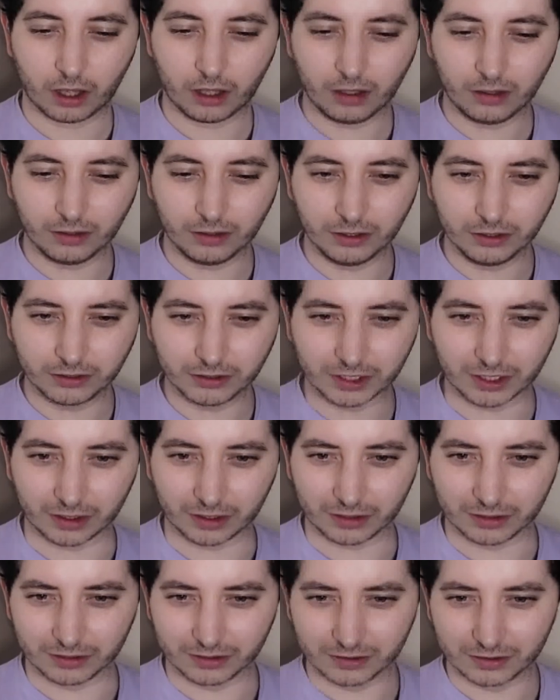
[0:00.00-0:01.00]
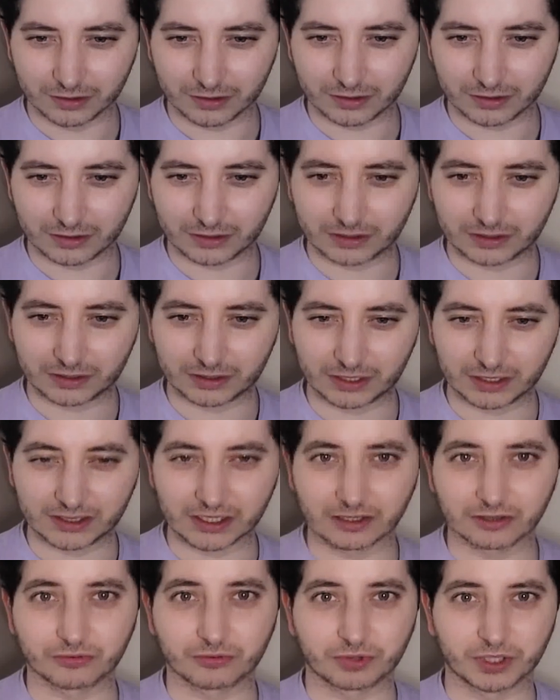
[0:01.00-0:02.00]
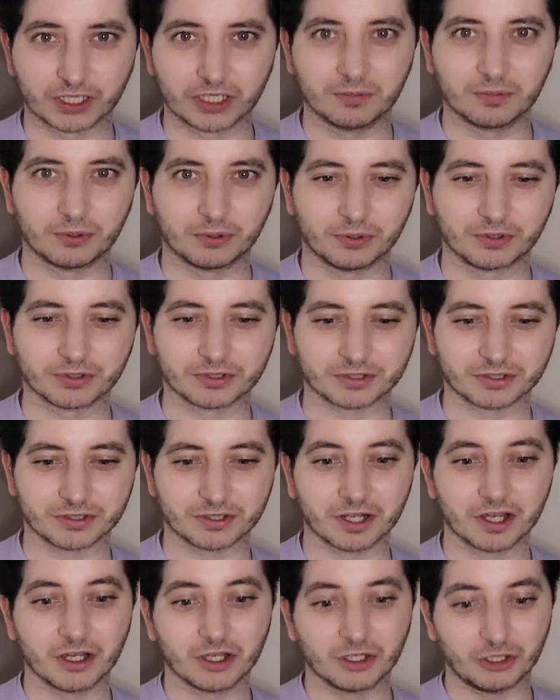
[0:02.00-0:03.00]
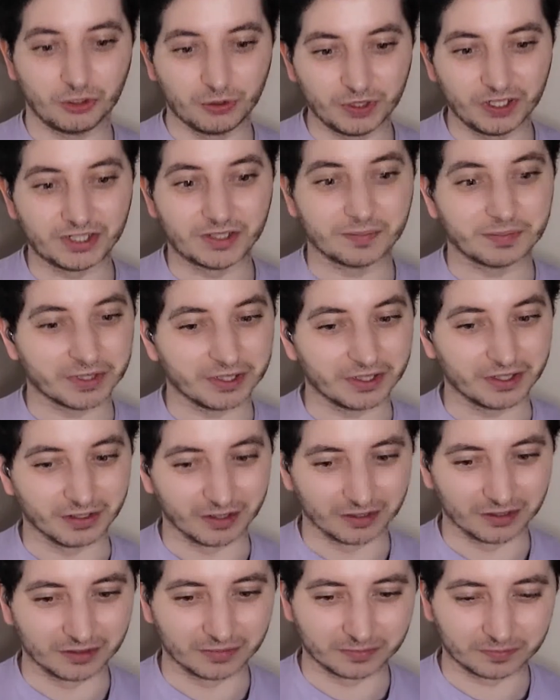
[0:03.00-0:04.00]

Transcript: Oh okay This sounds really important You need to be here